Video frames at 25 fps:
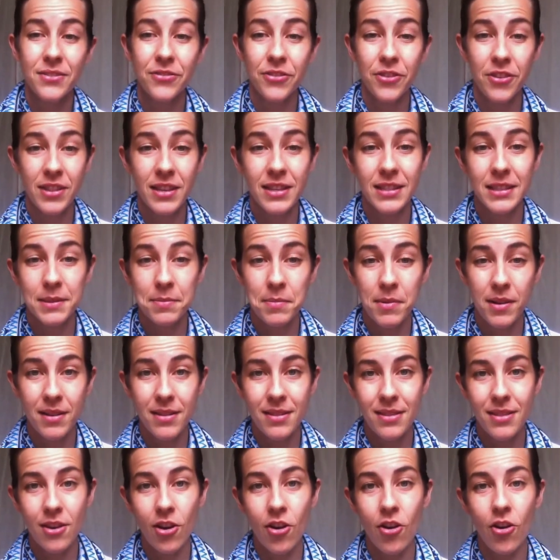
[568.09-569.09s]
for this
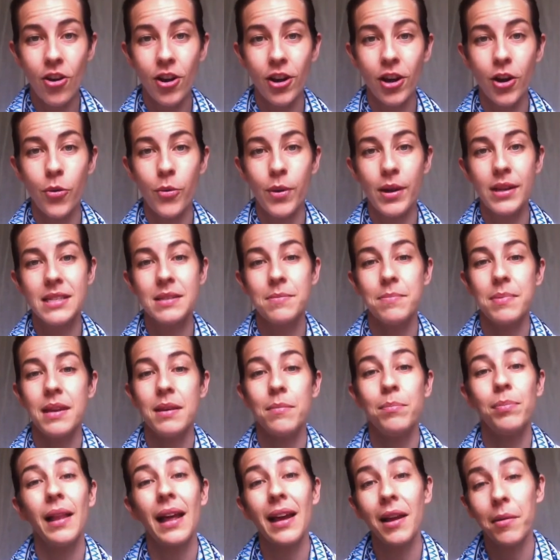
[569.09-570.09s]
month are going to be
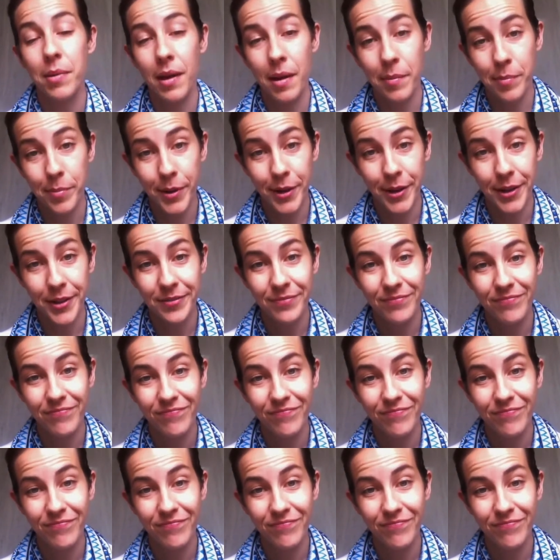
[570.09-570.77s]
black pepper,